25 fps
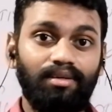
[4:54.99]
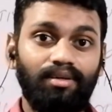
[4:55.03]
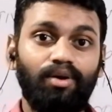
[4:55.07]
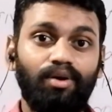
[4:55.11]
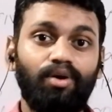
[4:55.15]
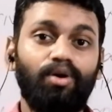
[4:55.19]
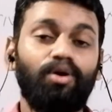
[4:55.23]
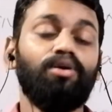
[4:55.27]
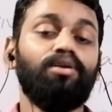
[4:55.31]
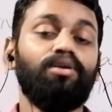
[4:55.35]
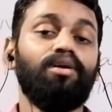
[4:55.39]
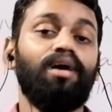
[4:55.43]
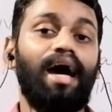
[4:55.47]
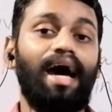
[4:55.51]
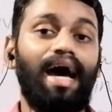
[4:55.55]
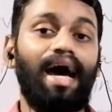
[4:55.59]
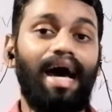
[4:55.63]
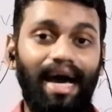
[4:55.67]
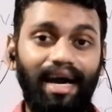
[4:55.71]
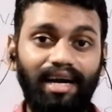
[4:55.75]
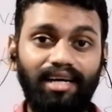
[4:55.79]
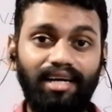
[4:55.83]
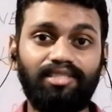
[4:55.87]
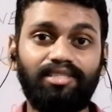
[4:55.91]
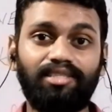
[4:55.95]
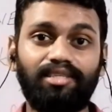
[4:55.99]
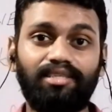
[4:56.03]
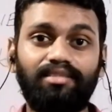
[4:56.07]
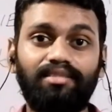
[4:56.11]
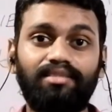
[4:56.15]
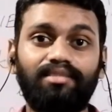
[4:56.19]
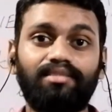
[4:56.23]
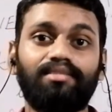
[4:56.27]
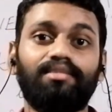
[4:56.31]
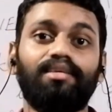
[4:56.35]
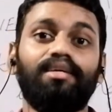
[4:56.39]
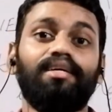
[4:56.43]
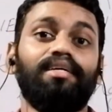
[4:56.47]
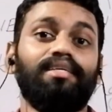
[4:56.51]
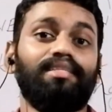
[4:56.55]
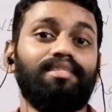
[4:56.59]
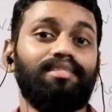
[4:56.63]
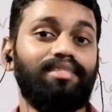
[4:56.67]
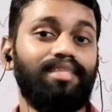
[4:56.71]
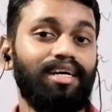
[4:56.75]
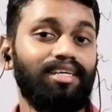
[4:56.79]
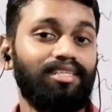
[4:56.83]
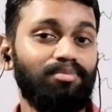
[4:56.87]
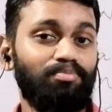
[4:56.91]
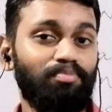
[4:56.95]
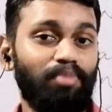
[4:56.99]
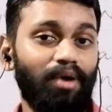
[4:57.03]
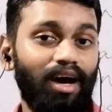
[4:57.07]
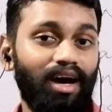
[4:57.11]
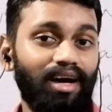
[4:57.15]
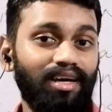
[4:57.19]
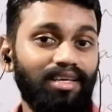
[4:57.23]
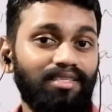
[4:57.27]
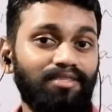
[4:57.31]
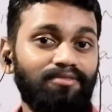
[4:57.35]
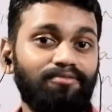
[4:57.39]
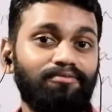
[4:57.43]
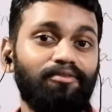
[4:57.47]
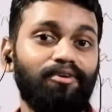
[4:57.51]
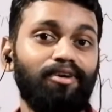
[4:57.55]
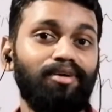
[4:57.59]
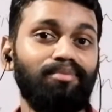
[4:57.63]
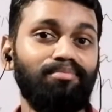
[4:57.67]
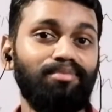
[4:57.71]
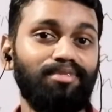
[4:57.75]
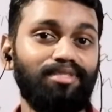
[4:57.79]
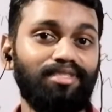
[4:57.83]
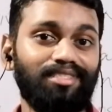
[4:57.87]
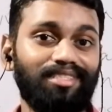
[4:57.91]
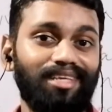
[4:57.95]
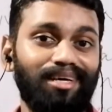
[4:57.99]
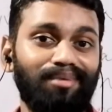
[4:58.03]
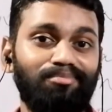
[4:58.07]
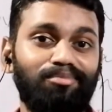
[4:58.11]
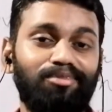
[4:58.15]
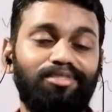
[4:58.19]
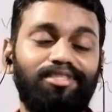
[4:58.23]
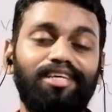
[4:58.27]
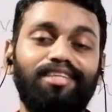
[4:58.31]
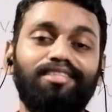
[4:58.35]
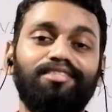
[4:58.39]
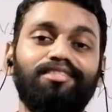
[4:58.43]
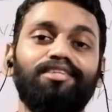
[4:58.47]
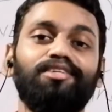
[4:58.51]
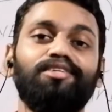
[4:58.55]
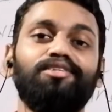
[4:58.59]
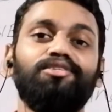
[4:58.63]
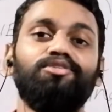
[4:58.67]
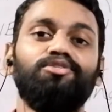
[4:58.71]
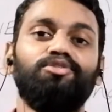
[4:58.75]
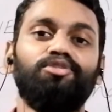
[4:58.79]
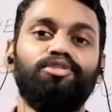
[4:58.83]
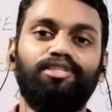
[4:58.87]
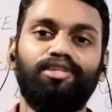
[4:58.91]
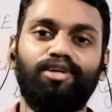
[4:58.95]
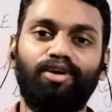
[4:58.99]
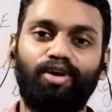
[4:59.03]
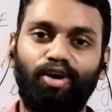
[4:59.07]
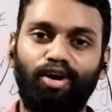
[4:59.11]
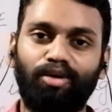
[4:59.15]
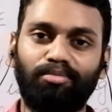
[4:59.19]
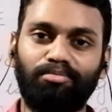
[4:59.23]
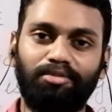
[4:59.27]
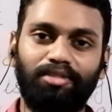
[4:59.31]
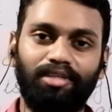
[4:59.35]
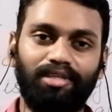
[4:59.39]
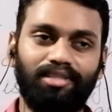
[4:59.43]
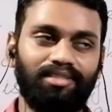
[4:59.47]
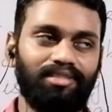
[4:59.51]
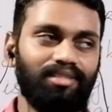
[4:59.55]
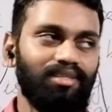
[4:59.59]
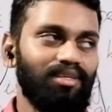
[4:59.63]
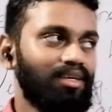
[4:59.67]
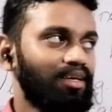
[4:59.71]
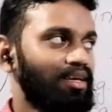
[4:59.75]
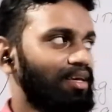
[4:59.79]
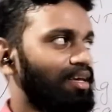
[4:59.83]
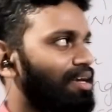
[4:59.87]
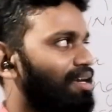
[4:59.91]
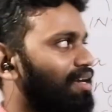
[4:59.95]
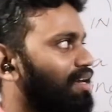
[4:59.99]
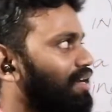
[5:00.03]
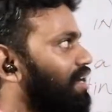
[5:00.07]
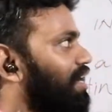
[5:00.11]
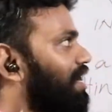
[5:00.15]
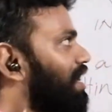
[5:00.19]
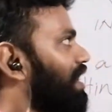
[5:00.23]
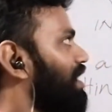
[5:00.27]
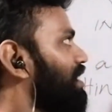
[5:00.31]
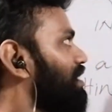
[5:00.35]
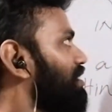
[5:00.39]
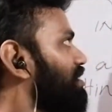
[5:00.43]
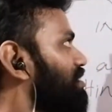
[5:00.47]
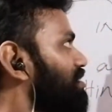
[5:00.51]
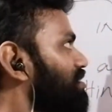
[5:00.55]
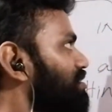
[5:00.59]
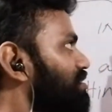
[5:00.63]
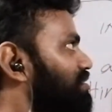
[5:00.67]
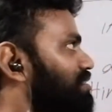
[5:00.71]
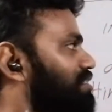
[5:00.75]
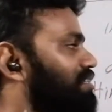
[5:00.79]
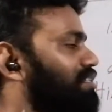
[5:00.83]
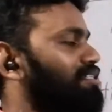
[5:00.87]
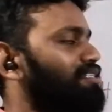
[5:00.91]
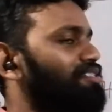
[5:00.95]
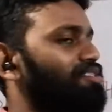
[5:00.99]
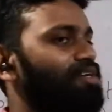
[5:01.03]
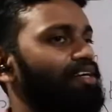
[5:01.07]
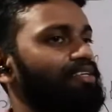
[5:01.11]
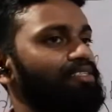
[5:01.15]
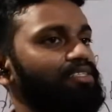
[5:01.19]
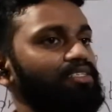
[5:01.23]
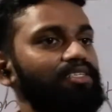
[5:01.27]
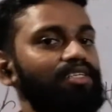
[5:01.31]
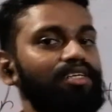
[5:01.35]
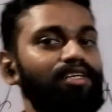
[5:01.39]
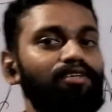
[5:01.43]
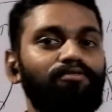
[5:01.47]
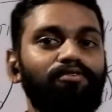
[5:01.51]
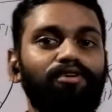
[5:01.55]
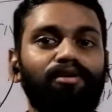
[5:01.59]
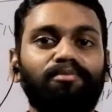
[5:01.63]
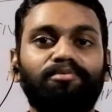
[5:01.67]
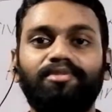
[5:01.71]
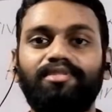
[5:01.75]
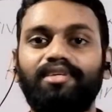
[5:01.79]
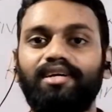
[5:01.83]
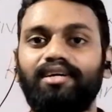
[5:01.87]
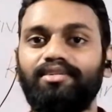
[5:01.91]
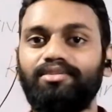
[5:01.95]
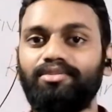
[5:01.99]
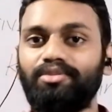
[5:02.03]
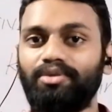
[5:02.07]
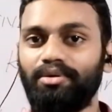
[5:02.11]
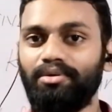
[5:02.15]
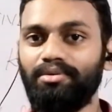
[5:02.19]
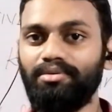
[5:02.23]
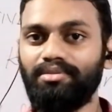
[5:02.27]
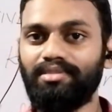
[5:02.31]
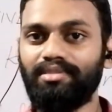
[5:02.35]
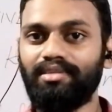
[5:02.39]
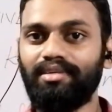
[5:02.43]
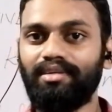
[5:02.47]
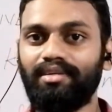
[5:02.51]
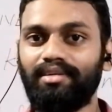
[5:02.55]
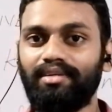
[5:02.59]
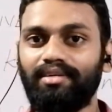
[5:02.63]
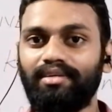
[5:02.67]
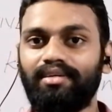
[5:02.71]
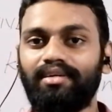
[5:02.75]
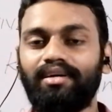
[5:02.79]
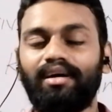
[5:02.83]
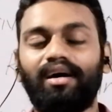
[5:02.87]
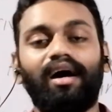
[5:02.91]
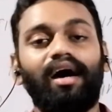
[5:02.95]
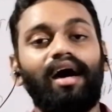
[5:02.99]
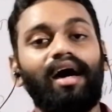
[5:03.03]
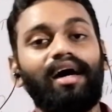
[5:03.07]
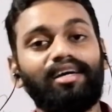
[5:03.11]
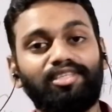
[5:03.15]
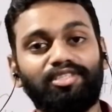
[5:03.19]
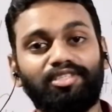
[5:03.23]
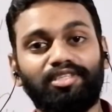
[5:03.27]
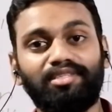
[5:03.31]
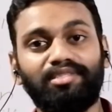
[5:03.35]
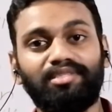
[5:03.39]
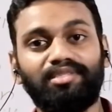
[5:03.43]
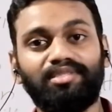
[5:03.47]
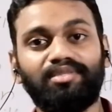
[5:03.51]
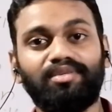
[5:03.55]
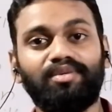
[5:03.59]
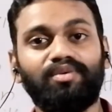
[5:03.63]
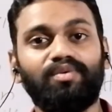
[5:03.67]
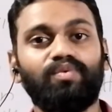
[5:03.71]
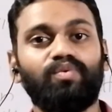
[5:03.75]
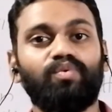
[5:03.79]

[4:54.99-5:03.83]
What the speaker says: or actions that pass from subject to the object. And intransitive verbs are those actions